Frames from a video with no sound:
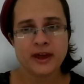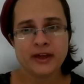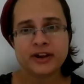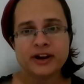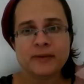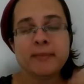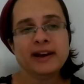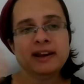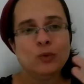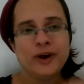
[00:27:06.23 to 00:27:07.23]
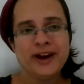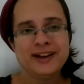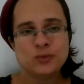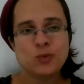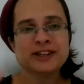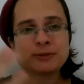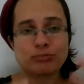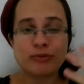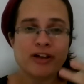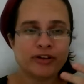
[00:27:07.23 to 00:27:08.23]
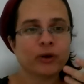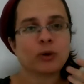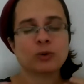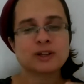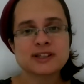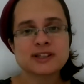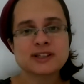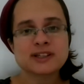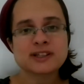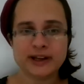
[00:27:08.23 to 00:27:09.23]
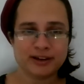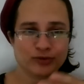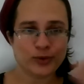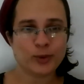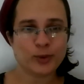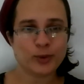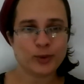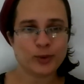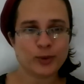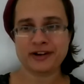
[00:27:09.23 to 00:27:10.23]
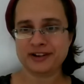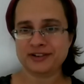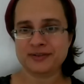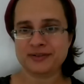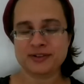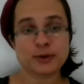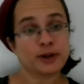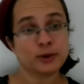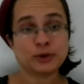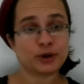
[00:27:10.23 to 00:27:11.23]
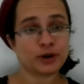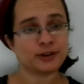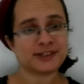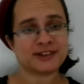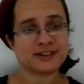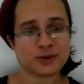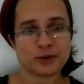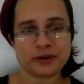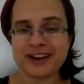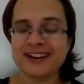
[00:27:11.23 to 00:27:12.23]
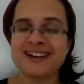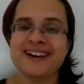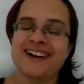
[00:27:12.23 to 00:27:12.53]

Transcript: And that in many ways, one's brother or one's sibling, if we want to broaden it to include girls in the story,